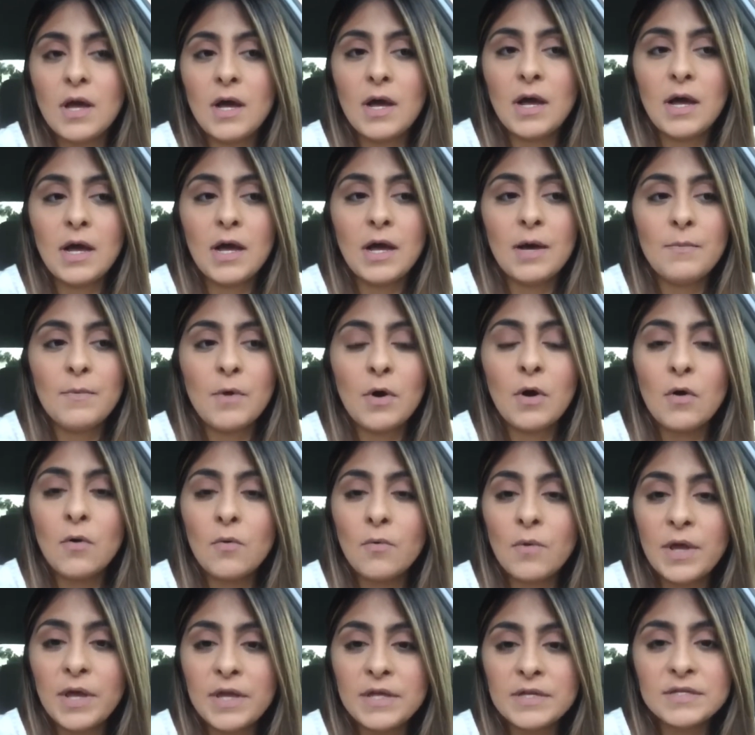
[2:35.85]

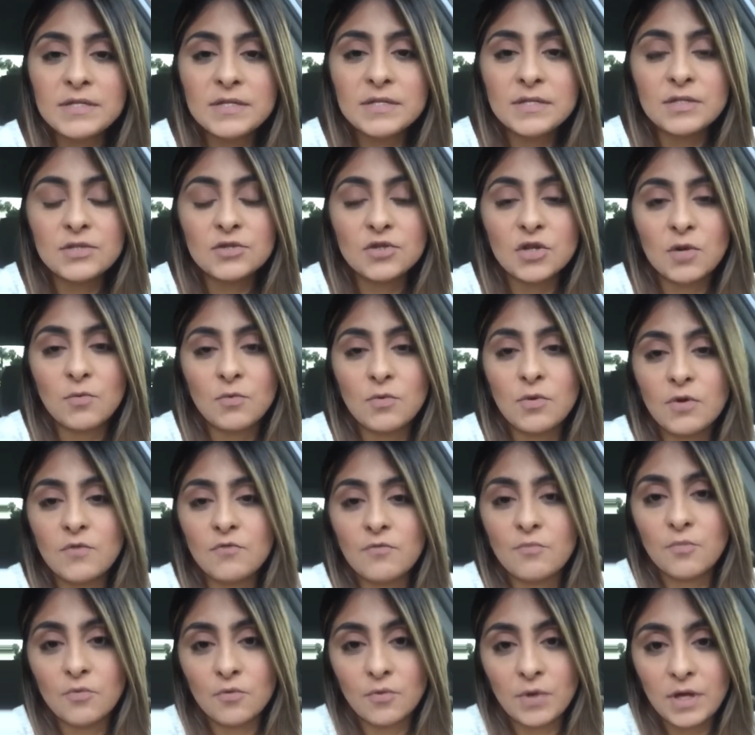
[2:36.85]
Always the trouble
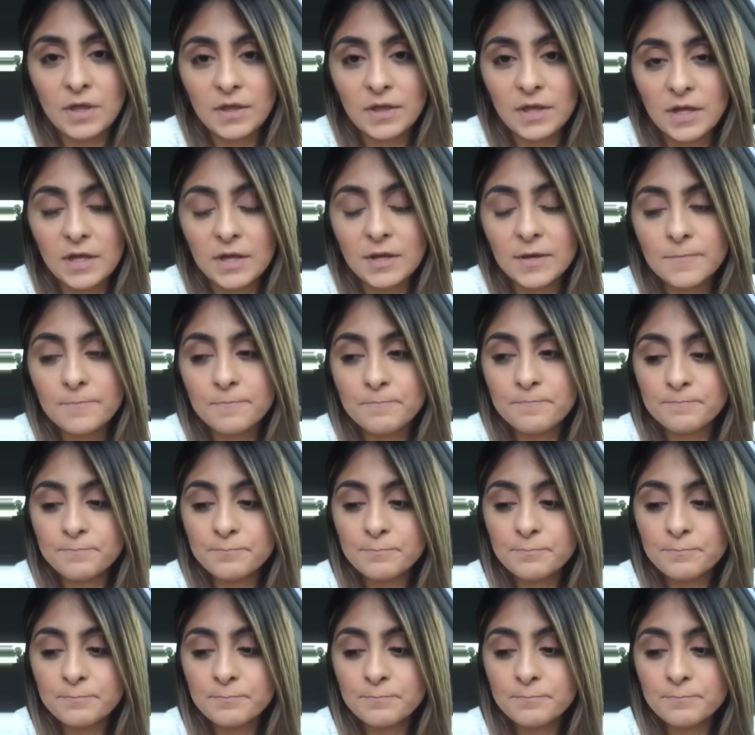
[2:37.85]
of breathing.